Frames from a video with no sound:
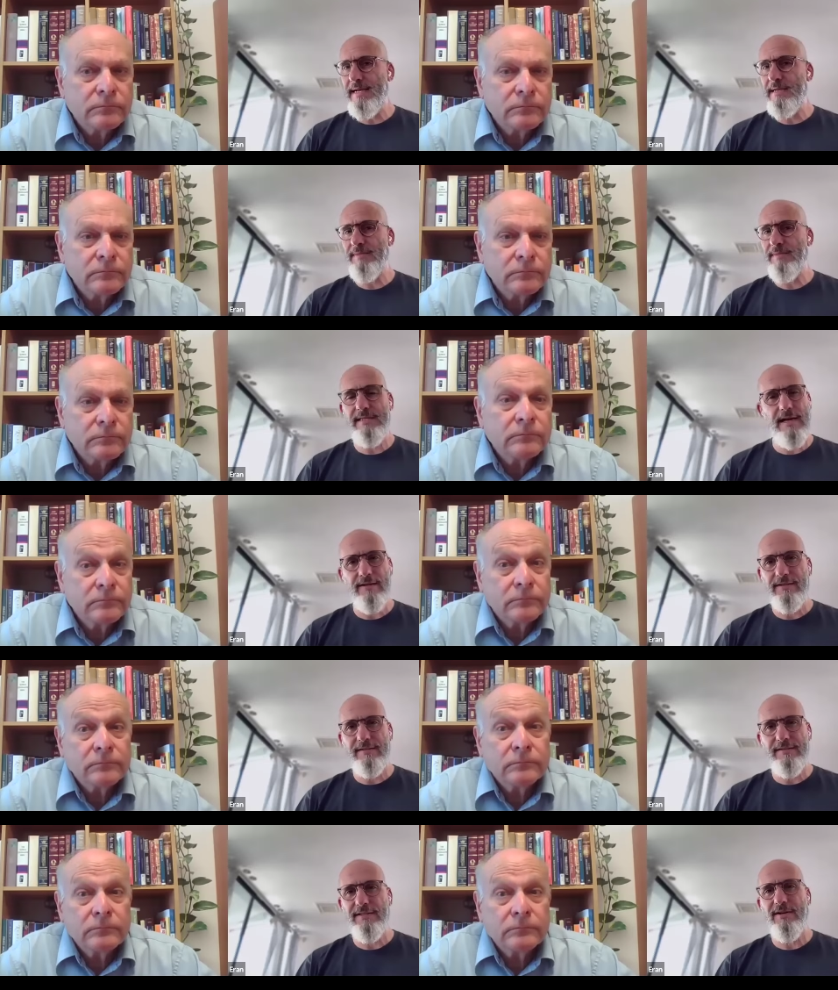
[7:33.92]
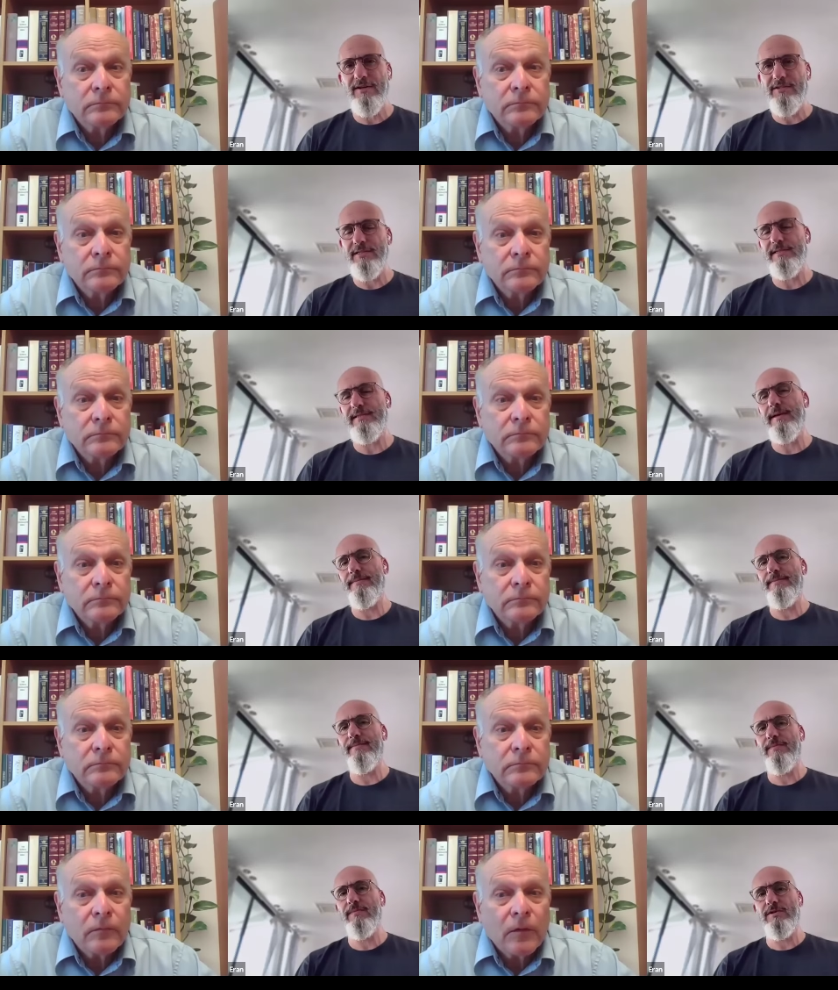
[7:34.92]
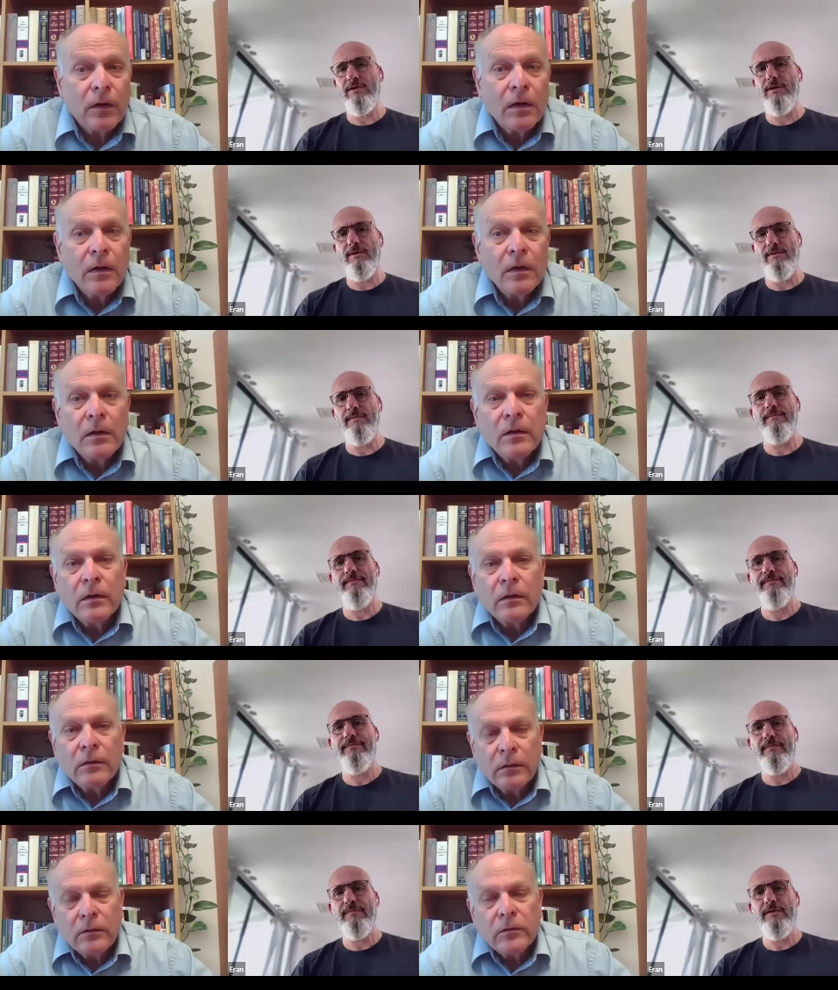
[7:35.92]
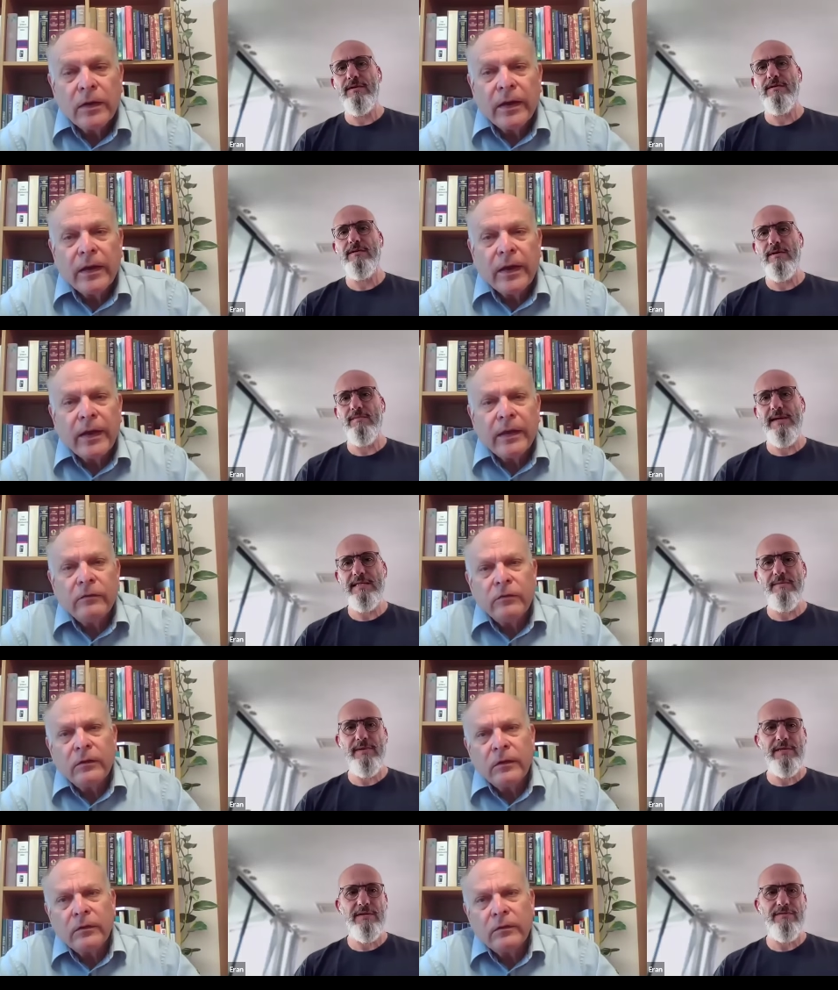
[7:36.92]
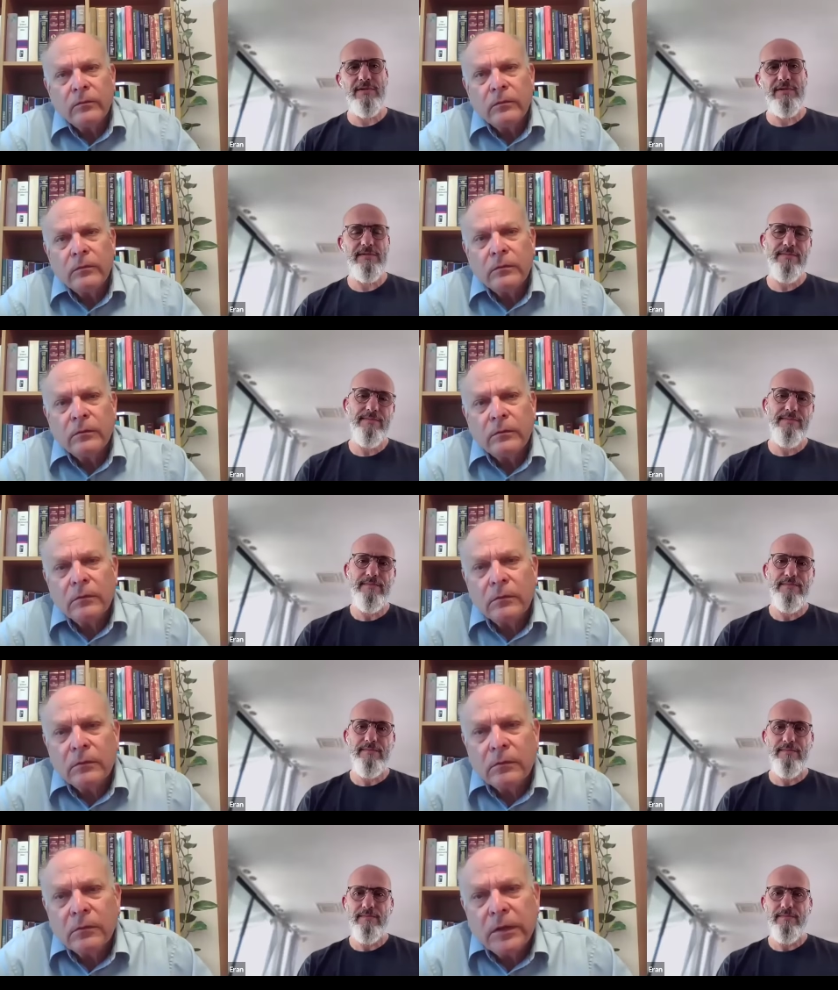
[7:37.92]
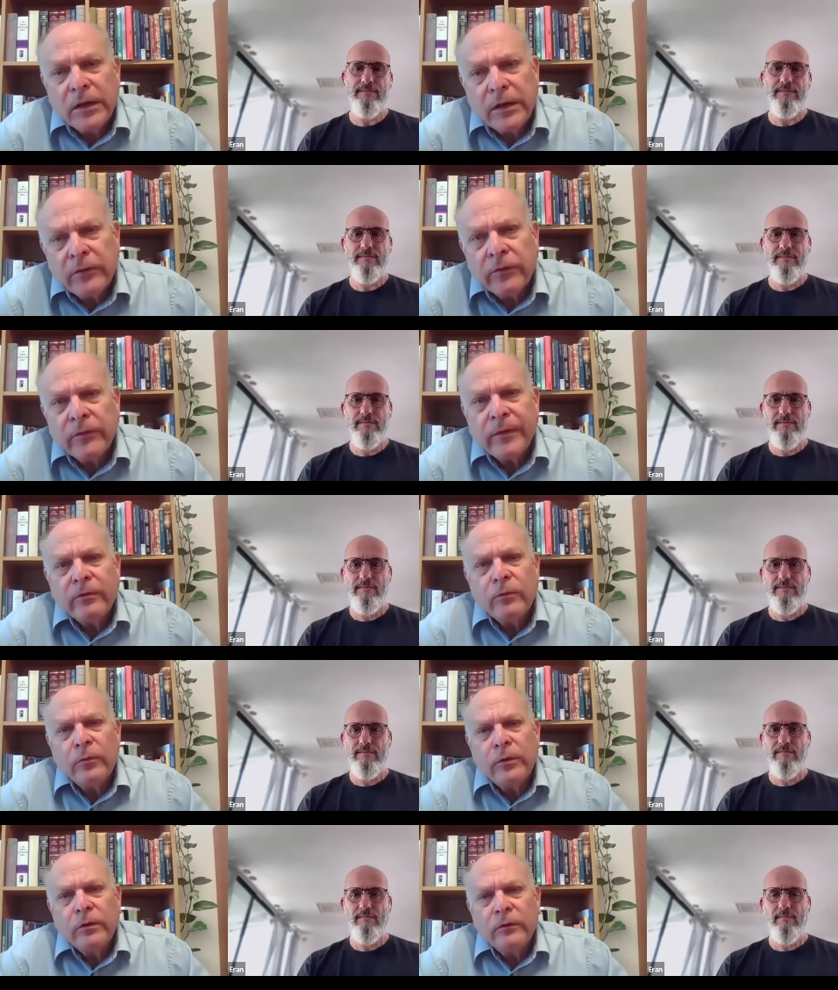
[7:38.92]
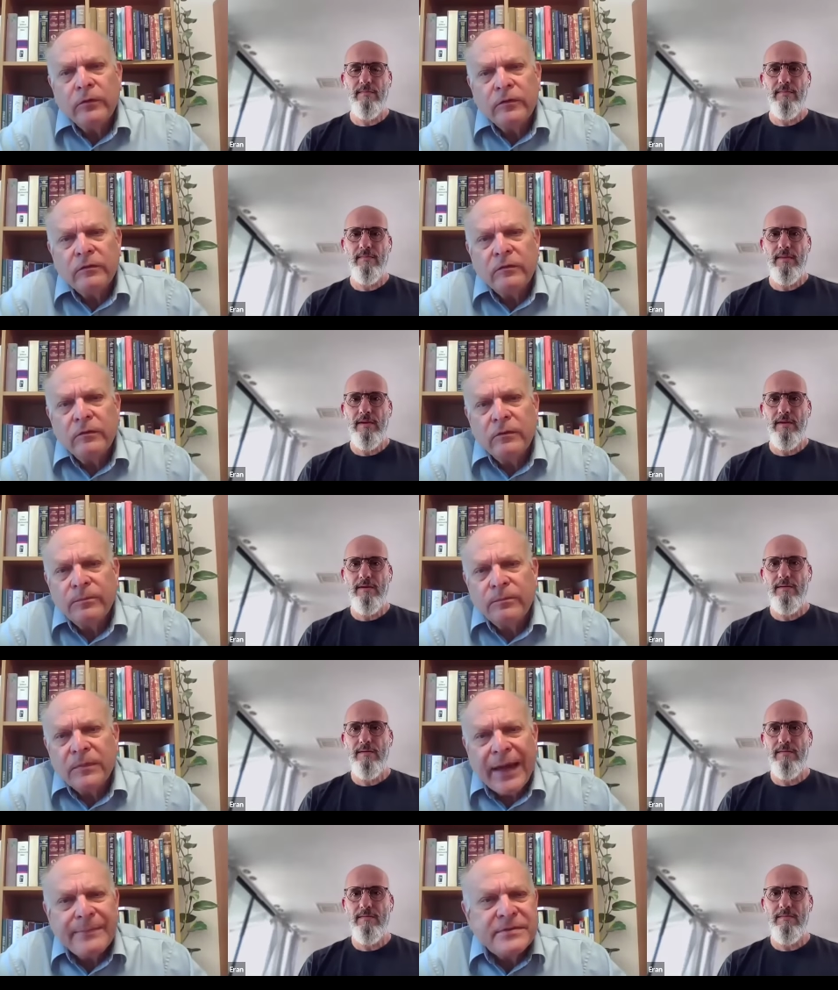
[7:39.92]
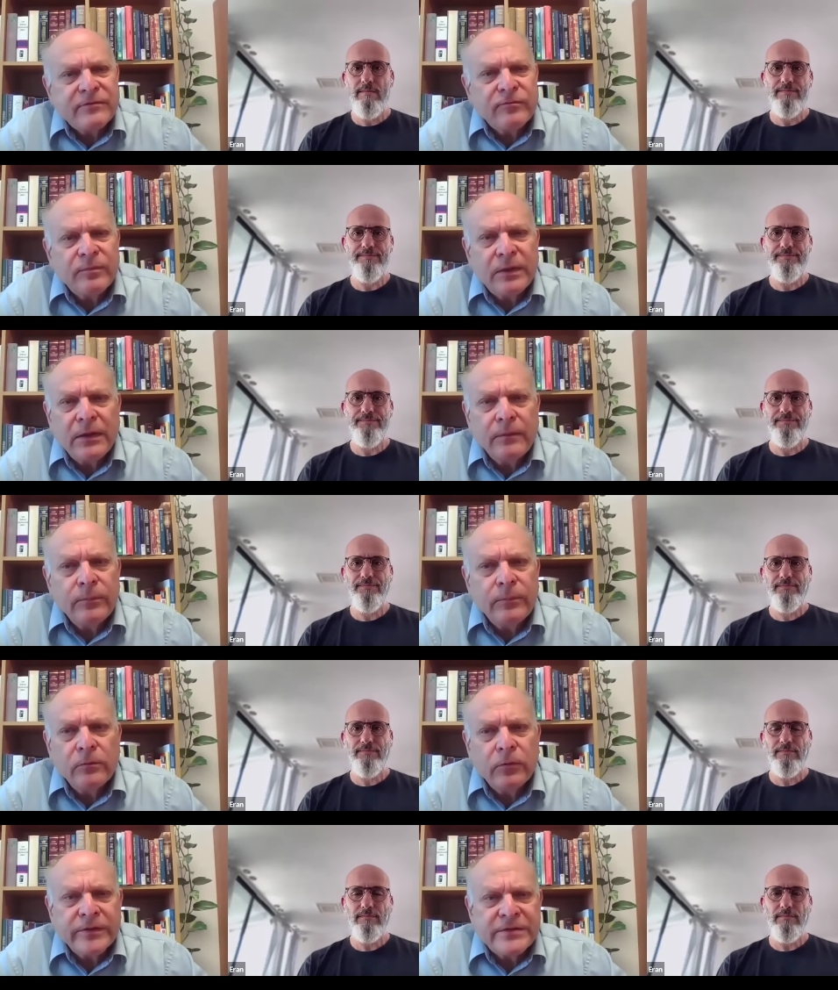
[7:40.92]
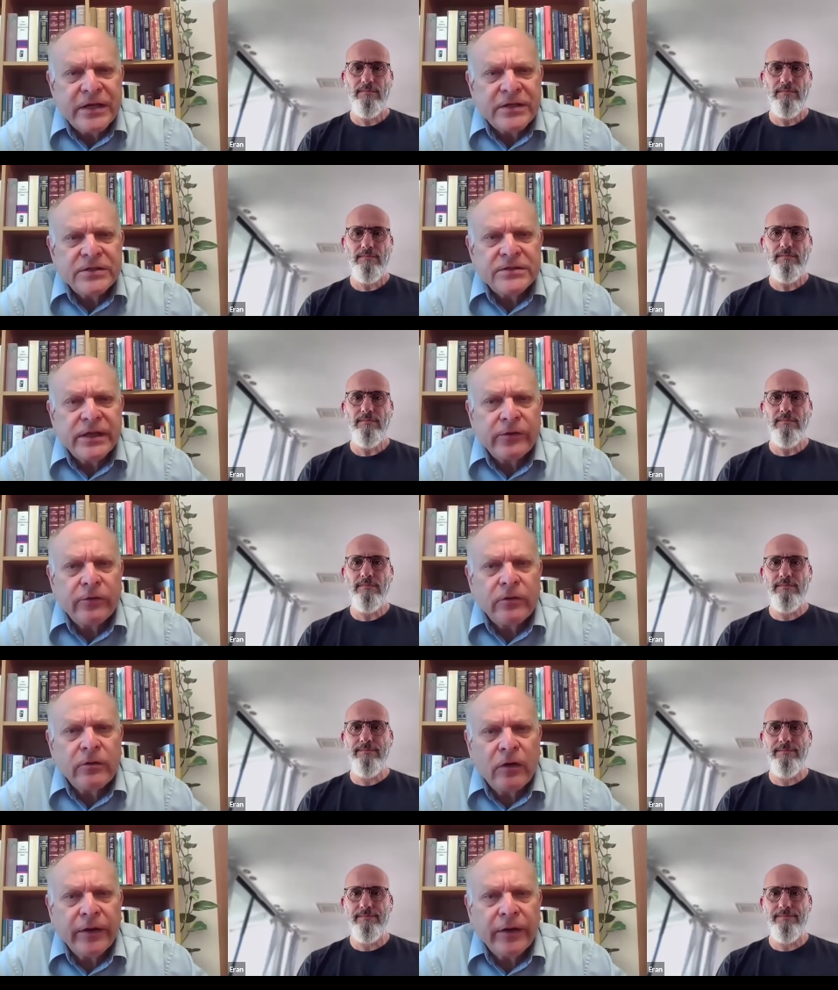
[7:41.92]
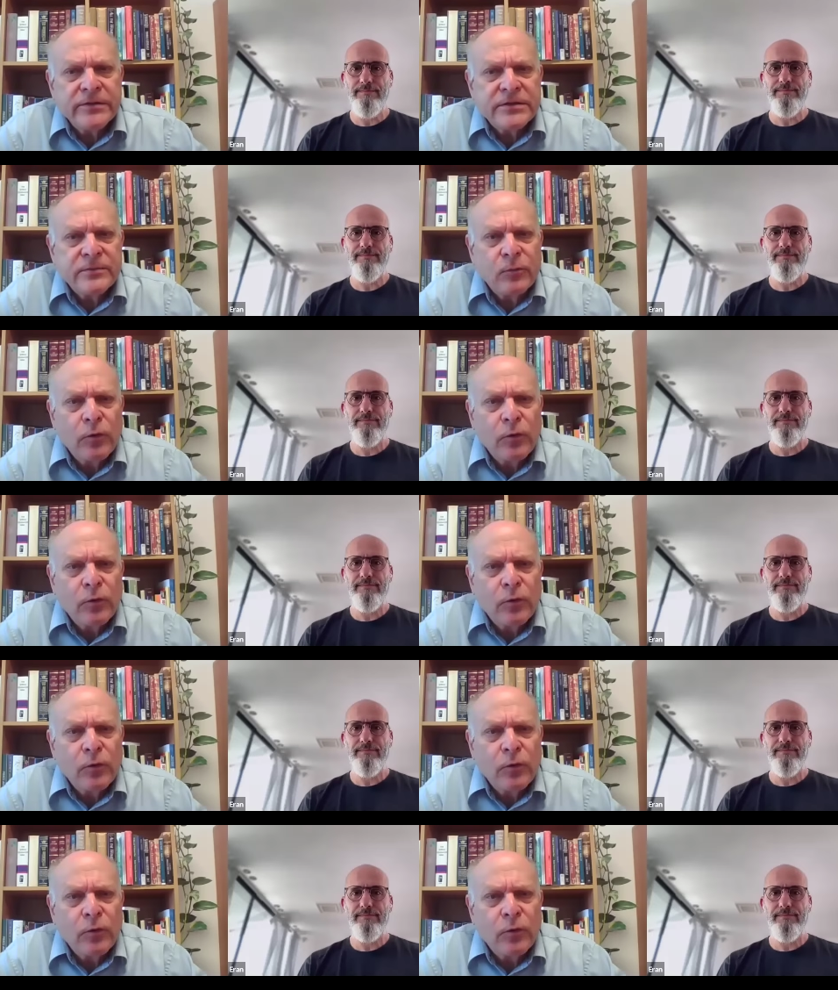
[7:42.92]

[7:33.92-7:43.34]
Speaker 1: side, but not on the technology side. So
Speaker 2: and, it makes a big difference. Here and around the world, the, the types of people, organizations that are your clients,